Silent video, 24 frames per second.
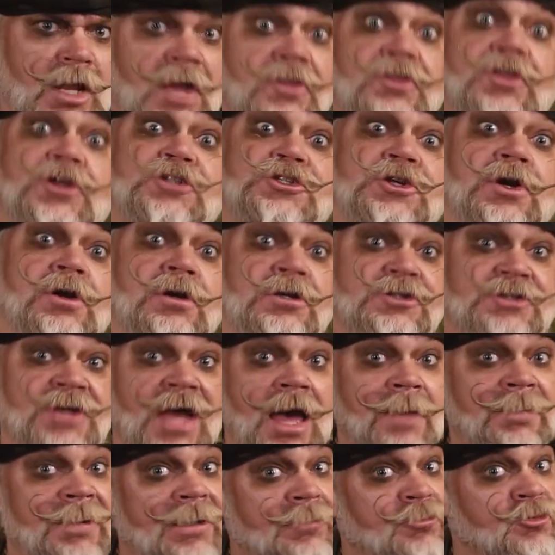The turns
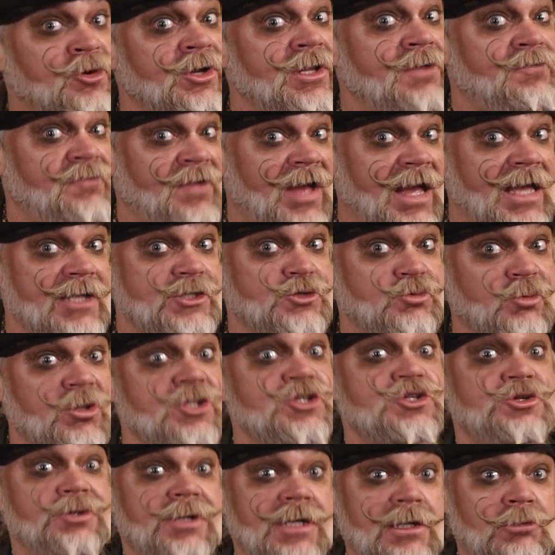happen pretty fast
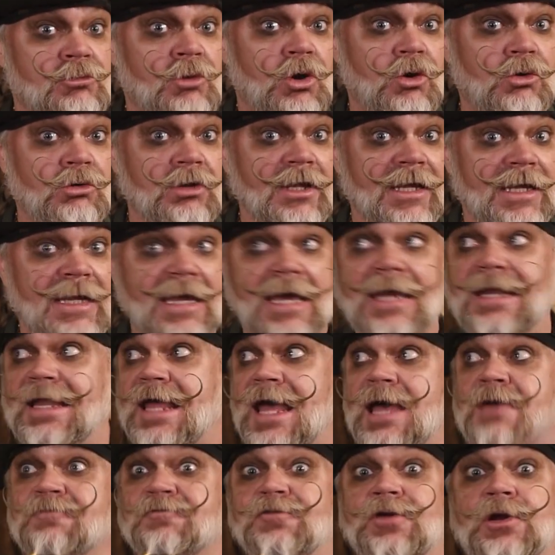once you get rolling. and
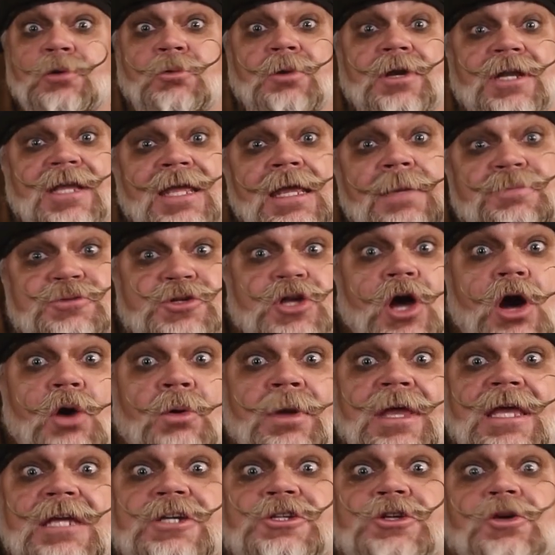everyone keeps
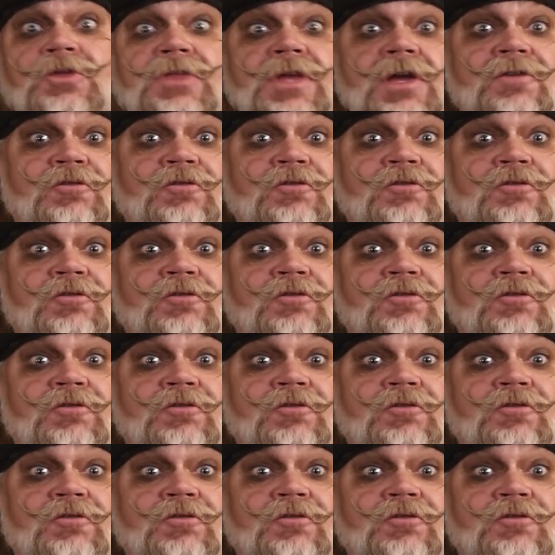going until the